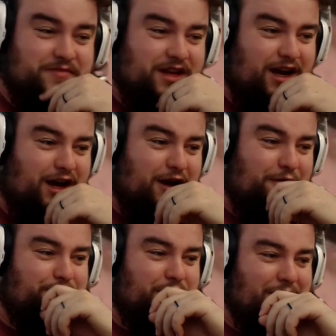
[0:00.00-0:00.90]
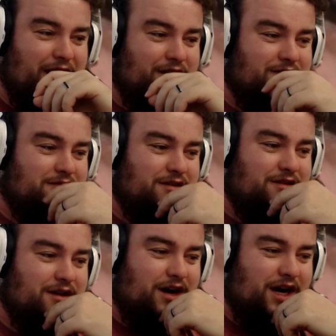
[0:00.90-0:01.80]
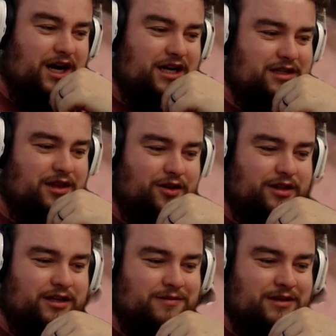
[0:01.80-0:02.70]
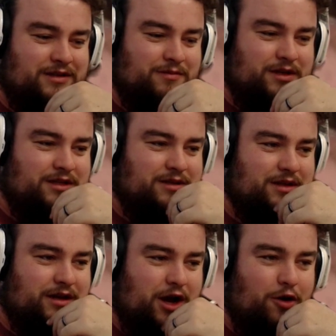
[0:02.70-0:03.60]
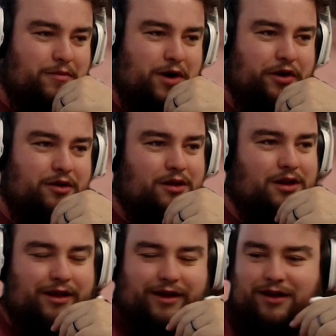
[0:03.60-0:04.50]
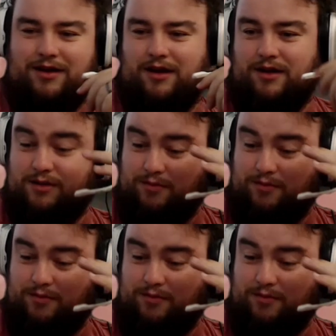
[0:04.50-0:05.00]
But man, look, this the whole model, like, it